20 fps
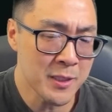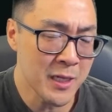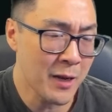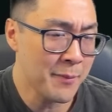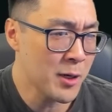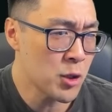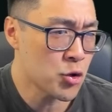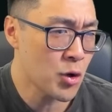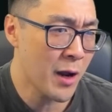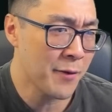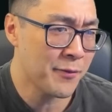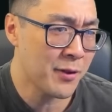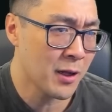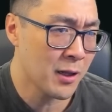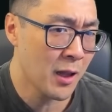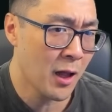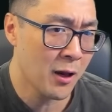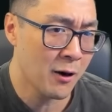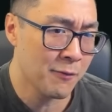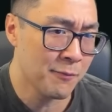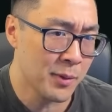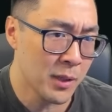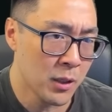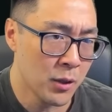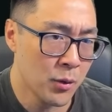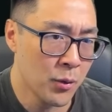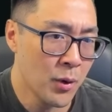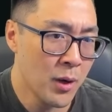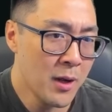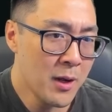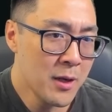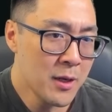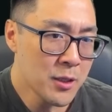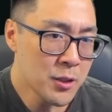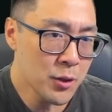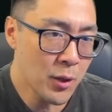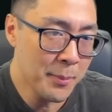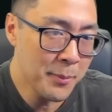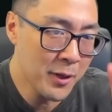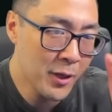I've been drafting a lot of blue,
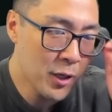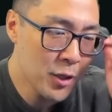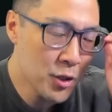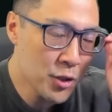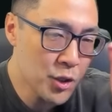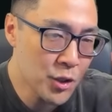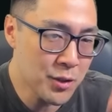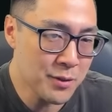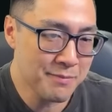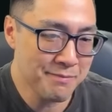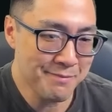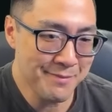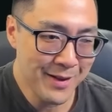so I'm going to just